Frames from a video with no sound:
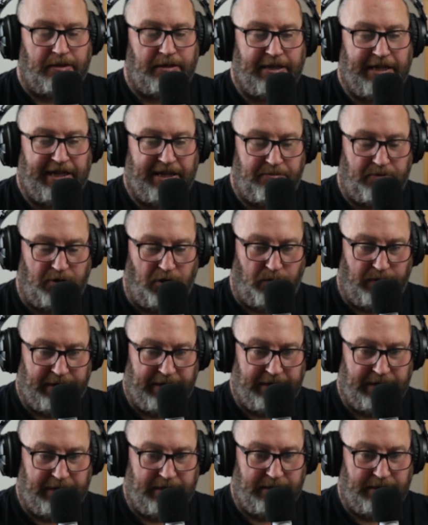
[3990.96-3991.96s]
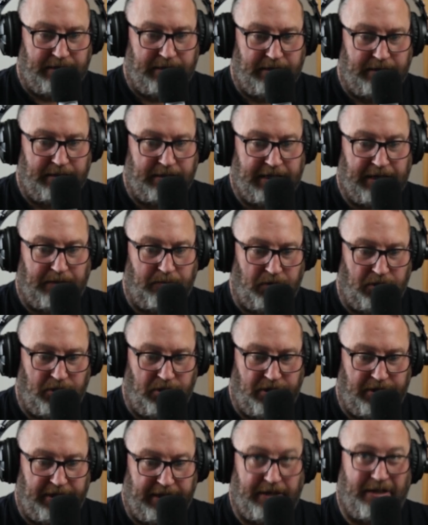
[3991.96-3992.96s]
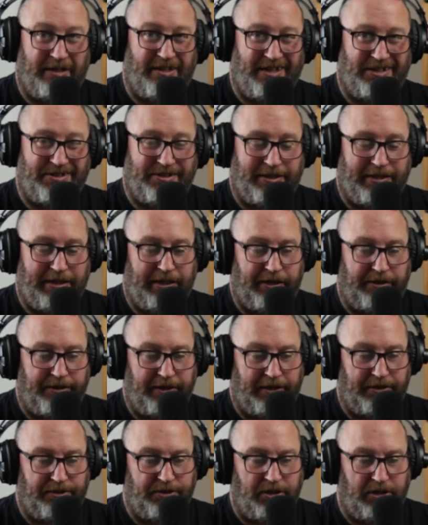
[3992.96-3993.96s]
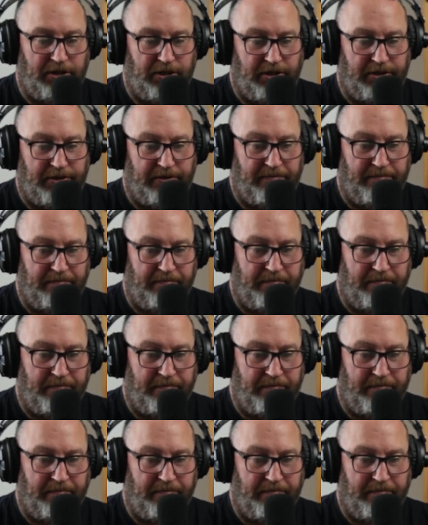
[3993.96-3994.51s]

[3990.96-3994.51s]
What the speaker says: Keep going, keep learning. That's the key thing, to learn.